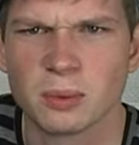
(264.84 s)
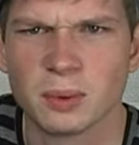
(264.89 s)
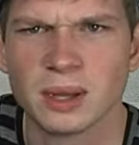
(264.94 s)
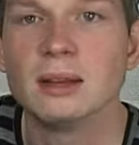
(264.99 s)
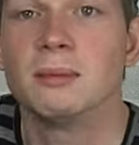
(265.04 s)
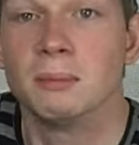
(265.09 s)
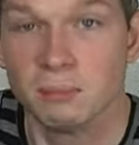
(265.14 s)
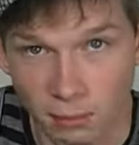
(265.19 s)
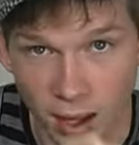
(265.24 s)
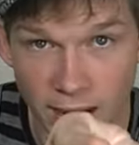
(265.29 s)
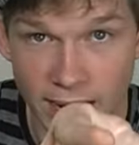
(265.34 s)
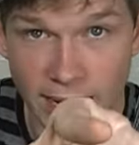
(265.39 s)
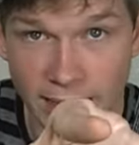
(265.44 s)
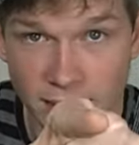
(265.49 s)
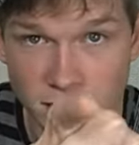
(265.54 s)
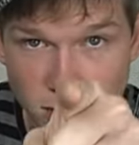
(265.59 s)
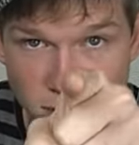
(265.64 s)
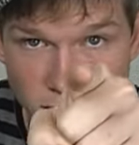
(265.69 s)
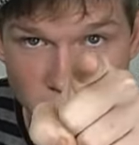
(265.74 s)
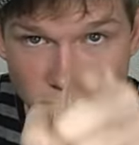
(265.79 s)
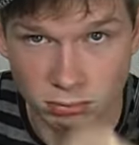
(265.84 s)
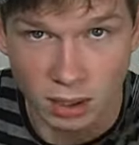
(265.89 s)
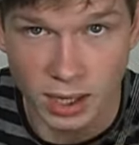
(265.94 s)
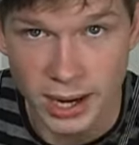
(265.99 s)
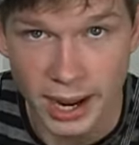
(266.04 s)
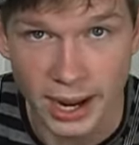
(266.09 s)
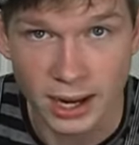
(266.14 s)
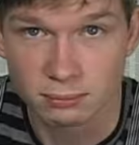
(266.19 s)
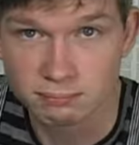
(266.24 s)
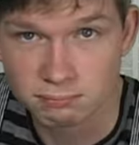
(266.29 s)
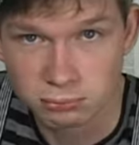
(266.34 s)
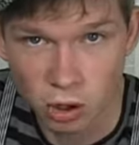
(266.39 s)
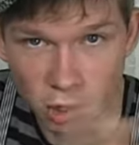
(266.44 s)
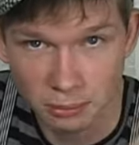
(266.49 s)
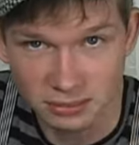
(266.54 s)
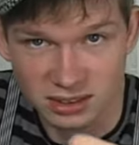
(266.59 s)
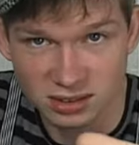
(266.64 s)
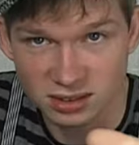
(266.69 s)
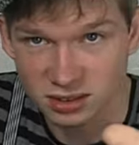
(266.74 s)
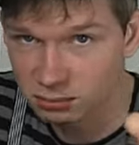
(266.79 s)
the week. Monday, Monday,
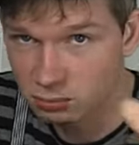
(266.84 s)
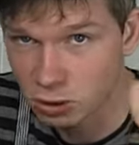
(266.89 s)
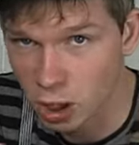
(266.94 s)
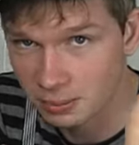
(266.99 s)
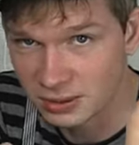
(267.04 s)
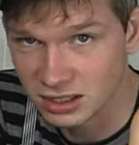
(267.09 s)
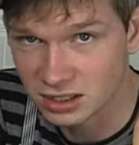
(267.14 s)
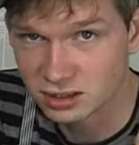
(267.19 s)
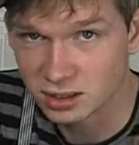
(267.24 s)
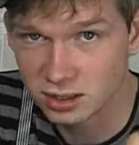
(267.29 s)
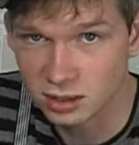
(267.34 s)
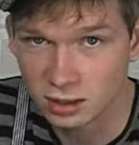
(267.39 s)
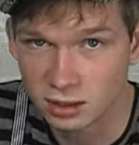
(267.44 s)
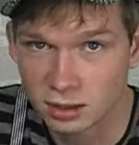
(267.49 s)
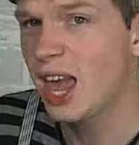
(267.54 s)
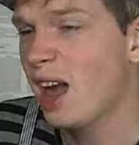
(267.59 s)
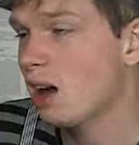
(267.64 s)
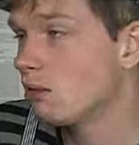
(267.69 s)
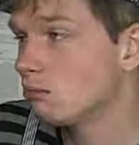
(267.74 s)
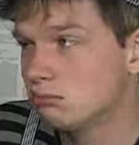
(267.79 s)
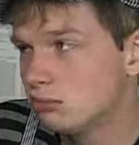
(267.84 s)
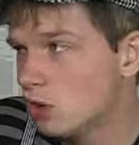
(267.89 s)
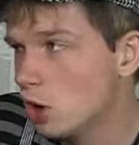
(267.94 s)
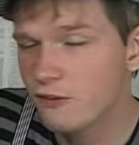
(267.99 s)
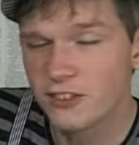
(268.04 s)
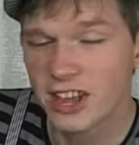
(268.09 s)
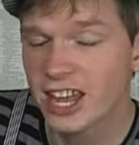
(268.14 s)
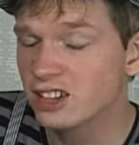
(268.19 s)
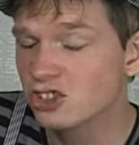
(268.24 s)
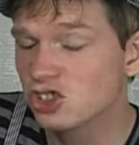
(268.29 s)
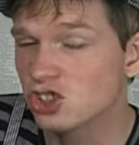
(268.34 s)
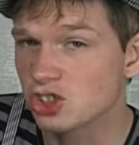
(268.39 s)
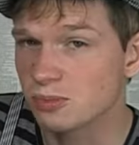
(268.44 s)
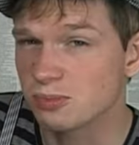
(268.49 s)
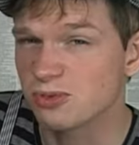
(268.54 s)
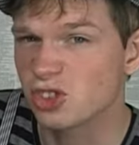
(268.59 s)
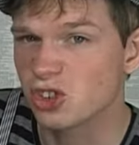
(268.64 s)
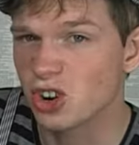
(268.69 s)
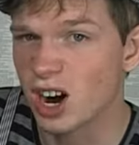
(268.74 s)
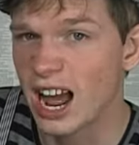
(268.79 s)
promise, promise. Yeah, don't forget to
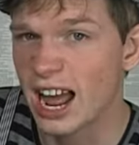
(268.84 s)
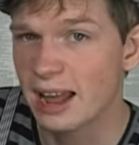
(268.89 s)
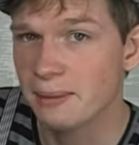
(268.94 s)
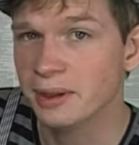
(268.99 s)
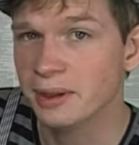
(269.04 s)
subscribe,